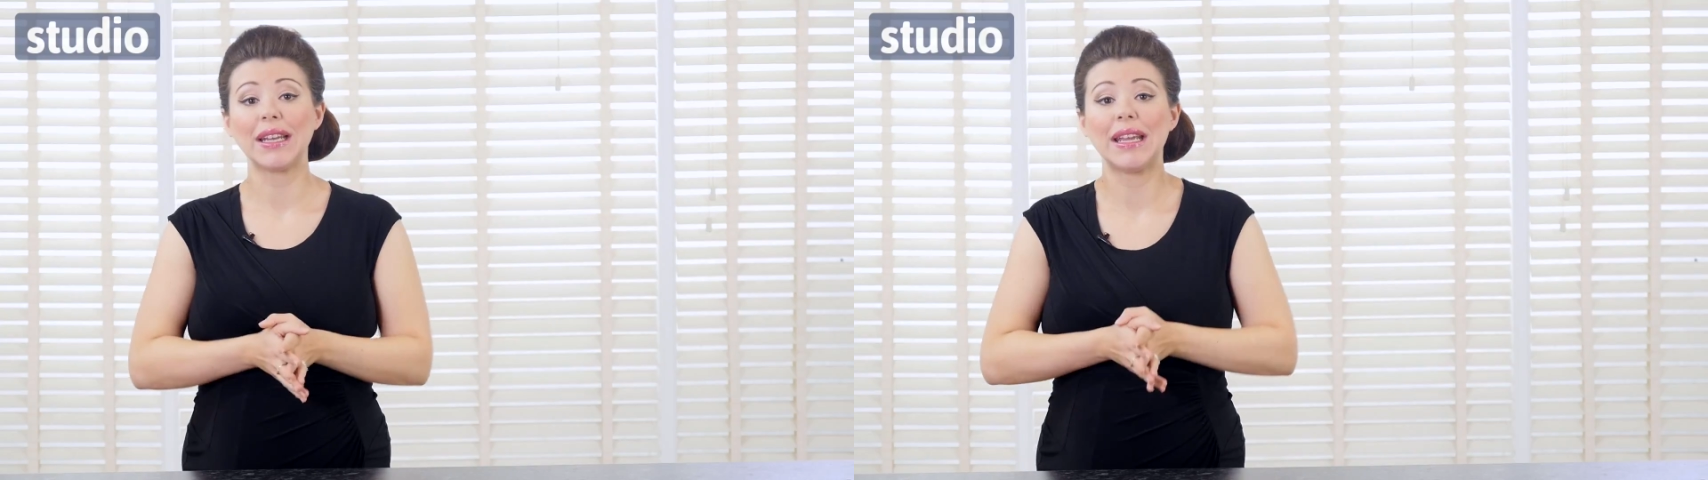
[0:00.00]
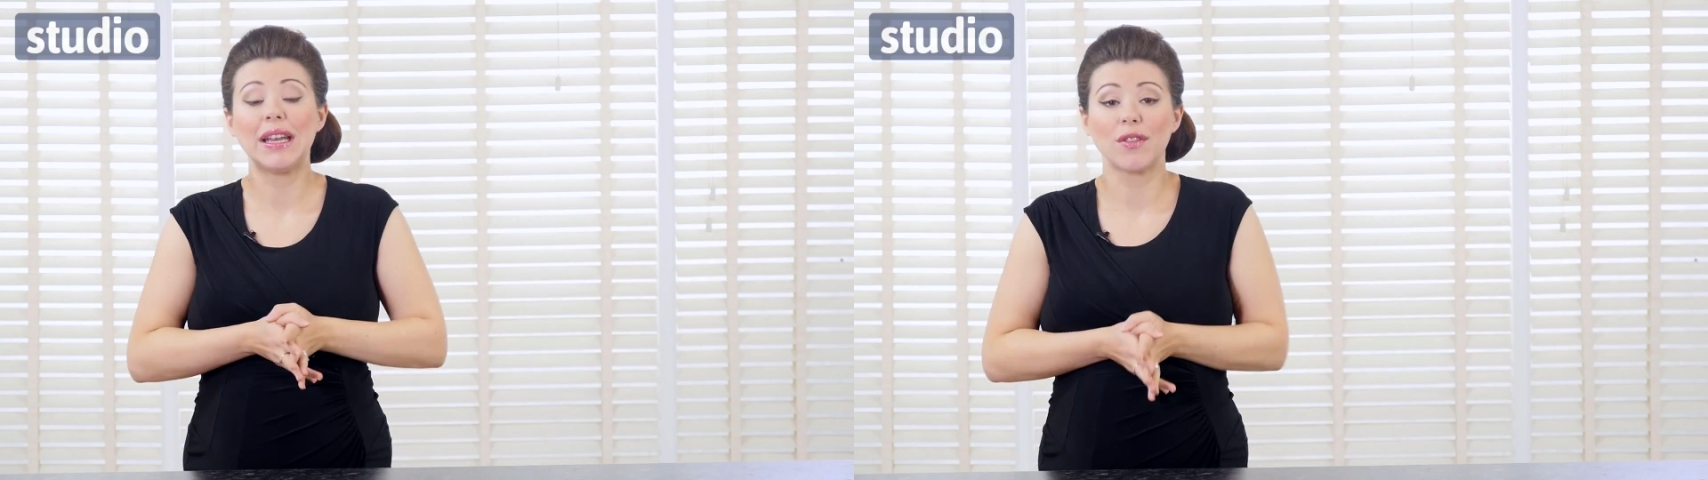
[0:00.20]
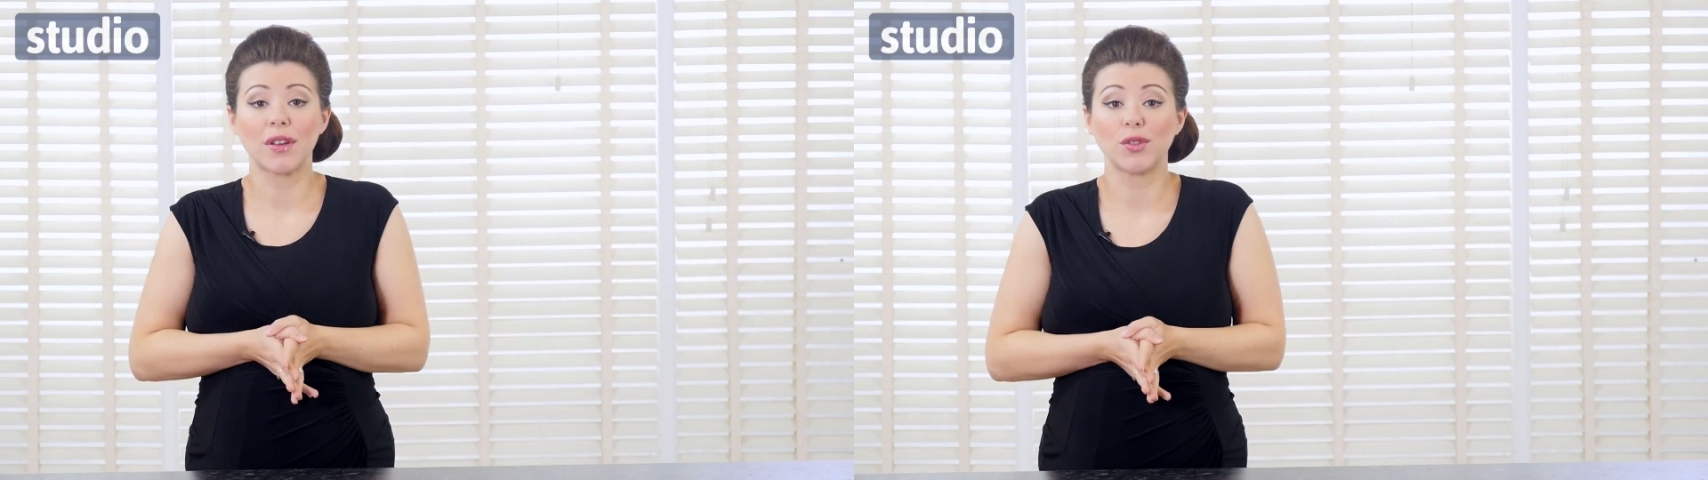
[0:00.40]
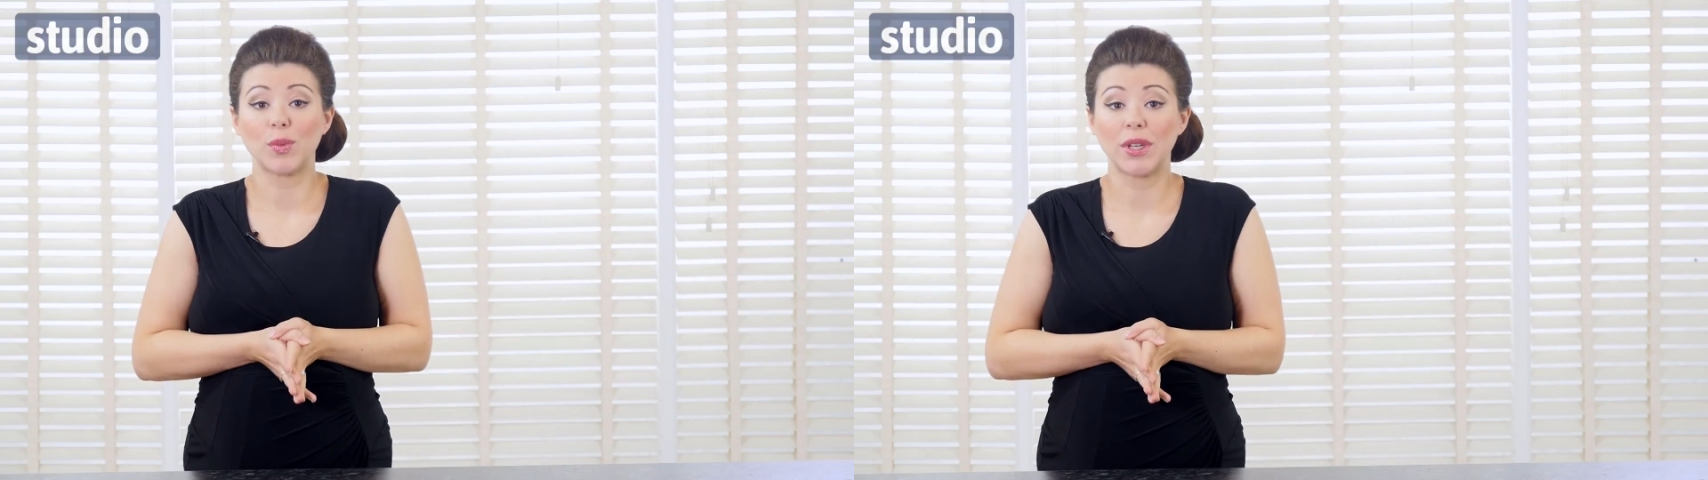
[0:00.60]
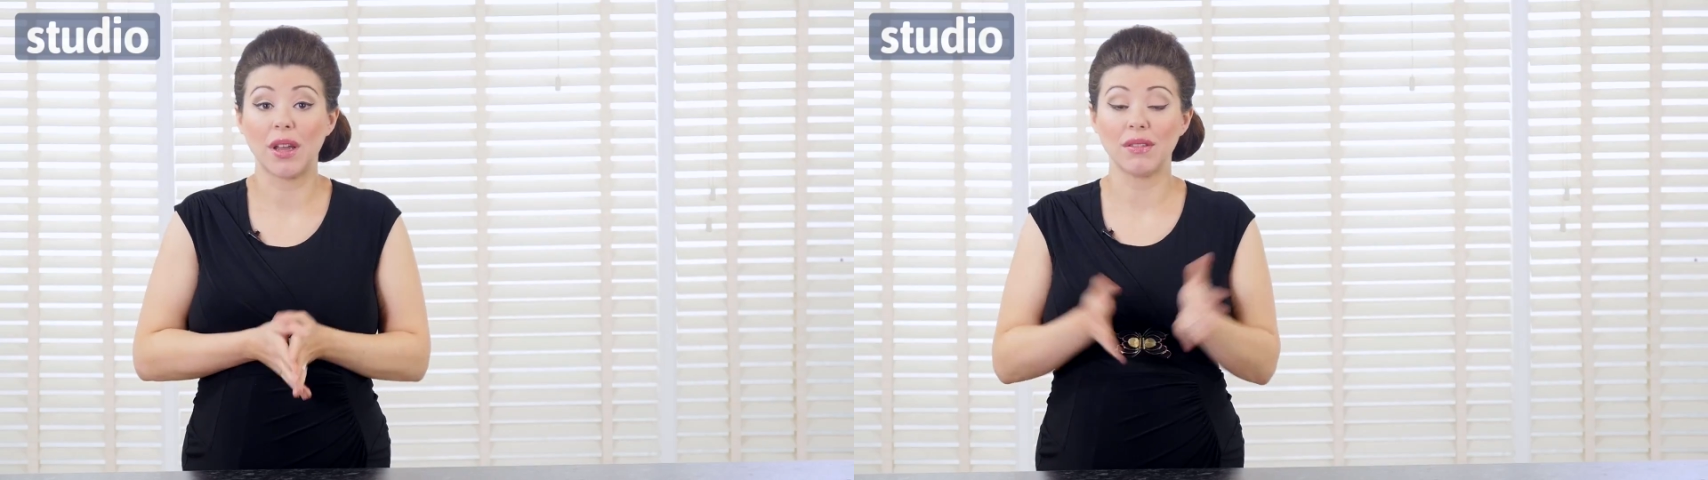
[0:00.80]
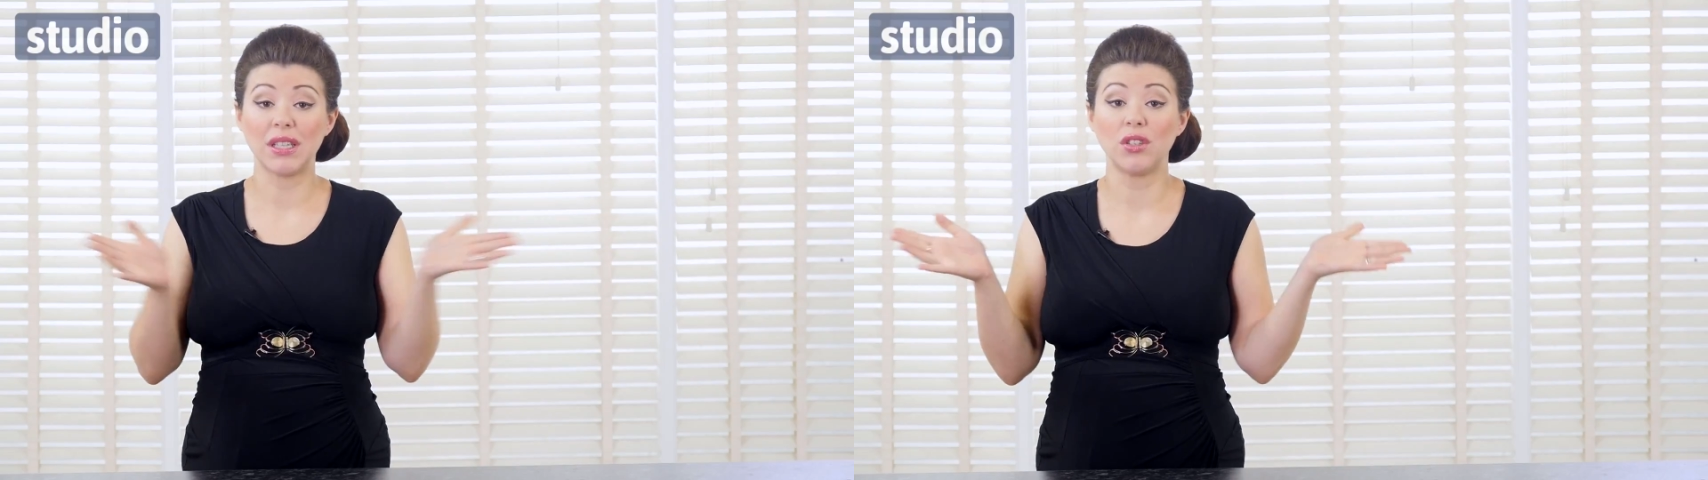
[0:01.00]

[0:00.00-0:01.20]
clean those windows